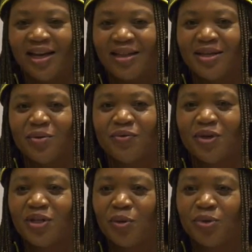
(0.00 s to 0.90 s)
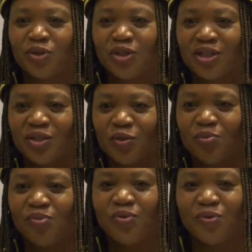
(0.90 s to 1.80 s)
And I think we've got an opportunity to
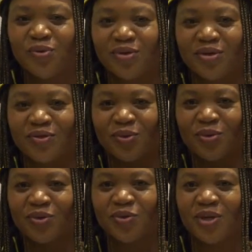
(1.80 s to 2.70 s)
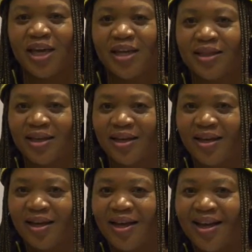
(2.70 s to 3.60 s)
pull this all together.
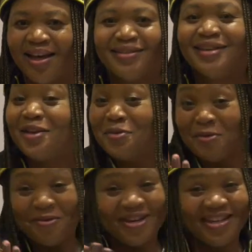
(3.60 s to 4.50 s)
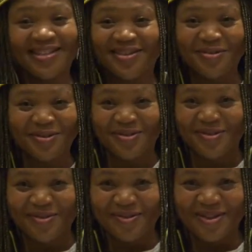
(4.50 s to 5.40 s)
And your lecture
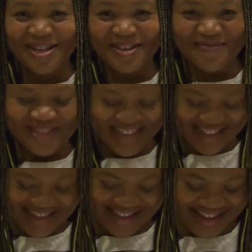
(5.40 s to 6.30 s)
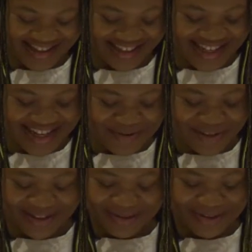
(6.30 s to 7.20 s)
also, Janine,
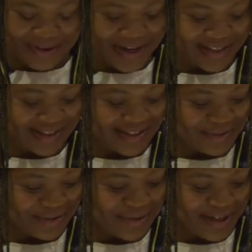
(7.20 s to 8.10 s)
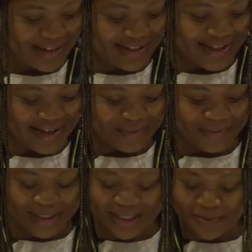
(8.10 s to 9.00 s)
was quite
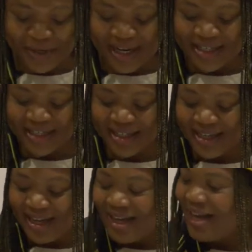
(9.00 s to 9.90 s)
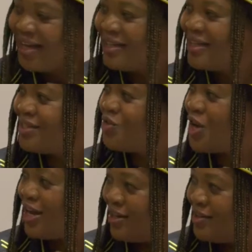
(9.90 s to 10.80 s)
stimulating. And the
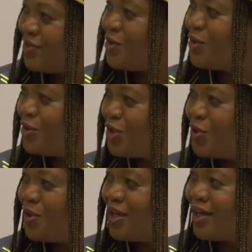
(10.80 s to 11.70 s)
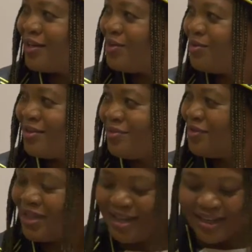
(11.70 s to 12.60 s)
trend is continuing, and you
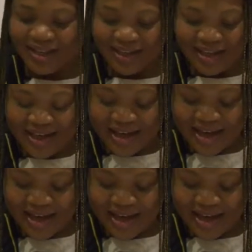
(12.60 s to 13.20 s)
definitely